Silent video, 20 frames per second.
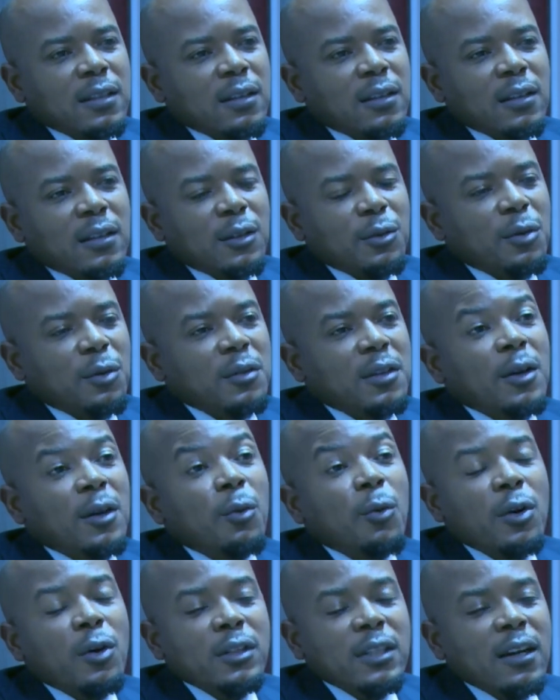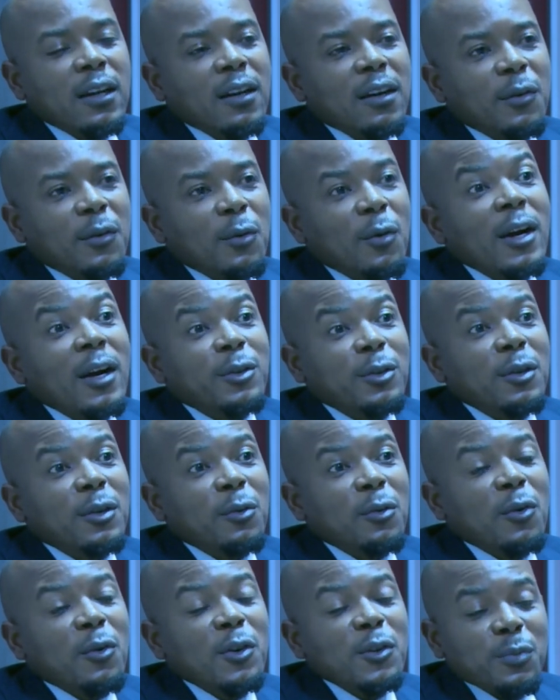You know, the water will actually
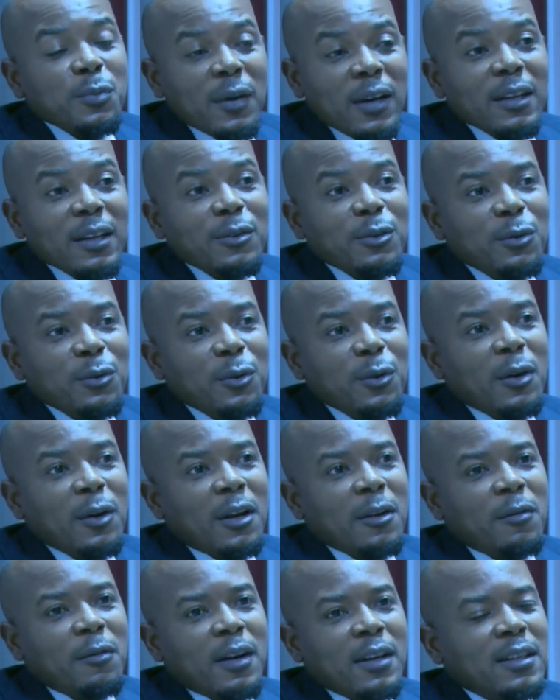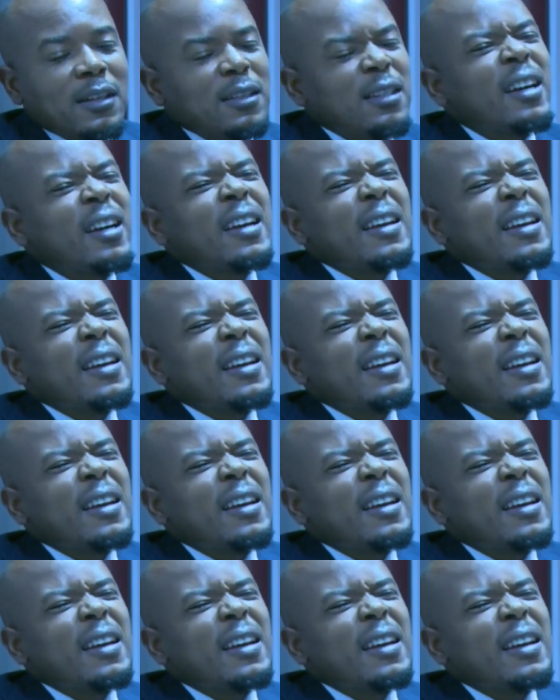conspire to your advantage.